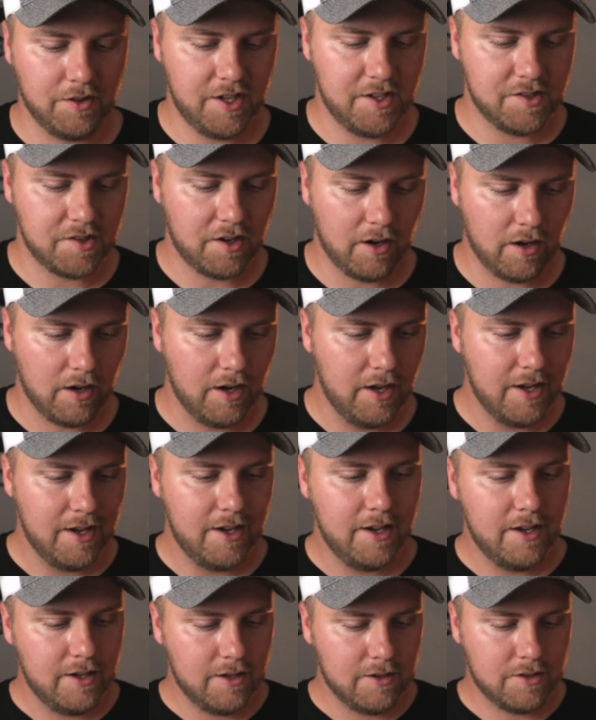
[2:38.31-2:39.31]
These are
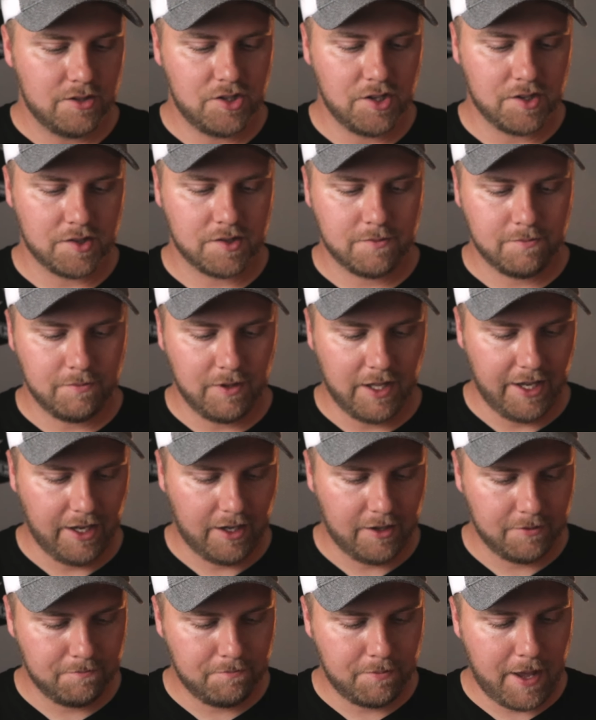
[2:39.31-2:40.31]
just
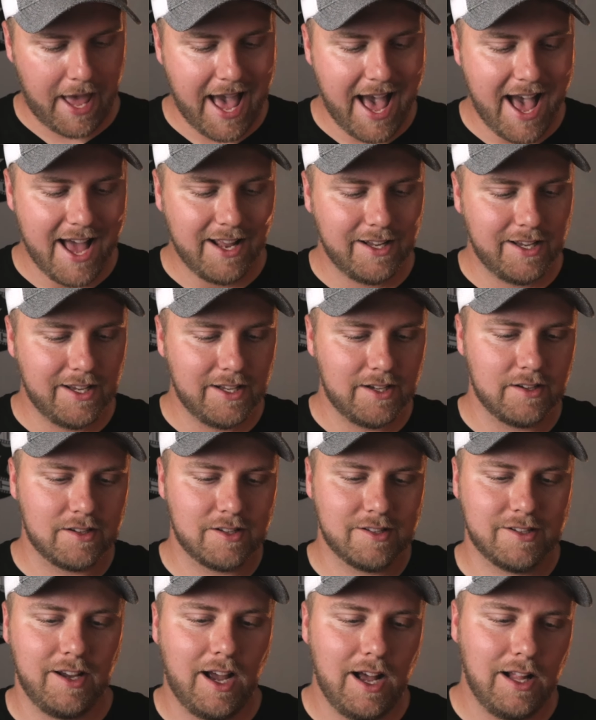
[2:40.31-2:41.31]
like padded,
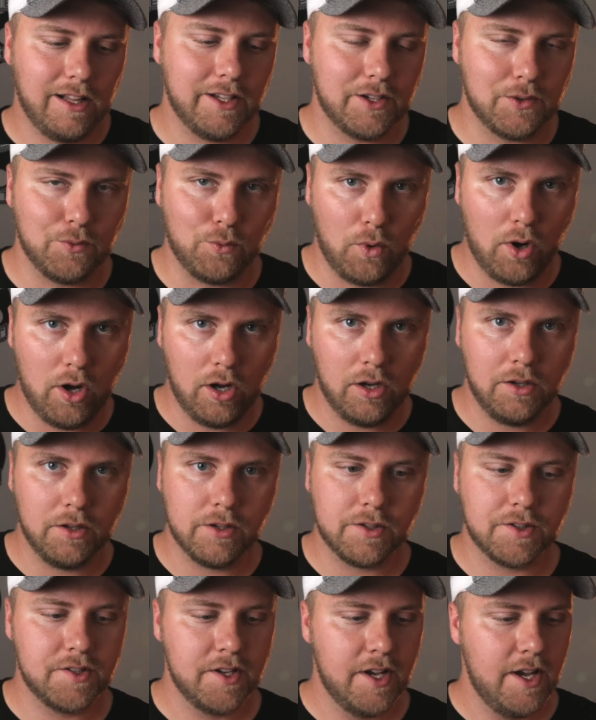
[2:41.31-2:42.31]
solid
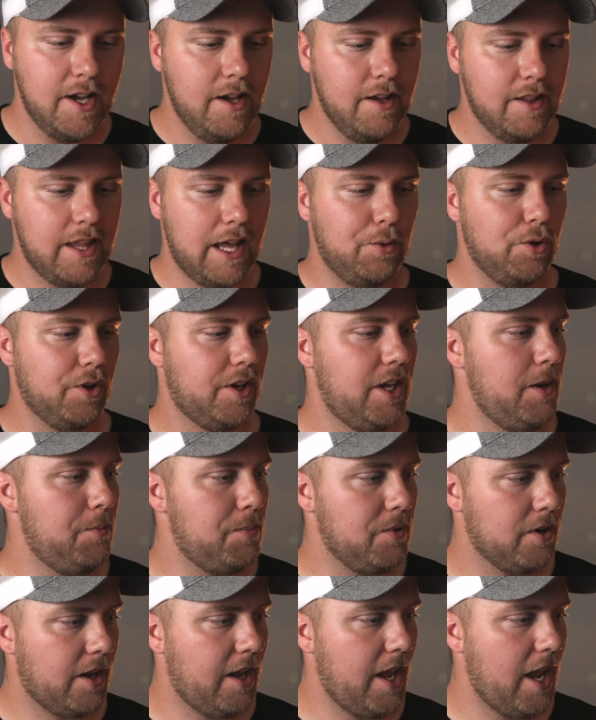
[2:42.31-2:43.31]
walls that will
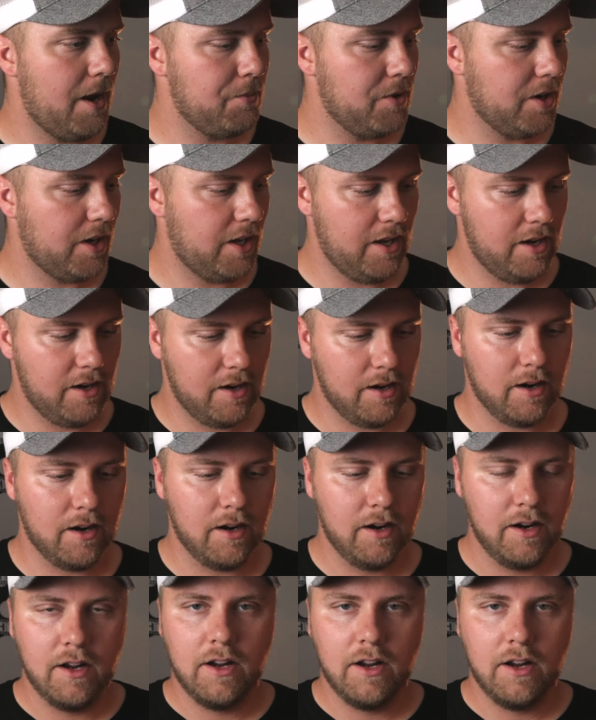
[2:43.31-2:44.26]
keep your camera gear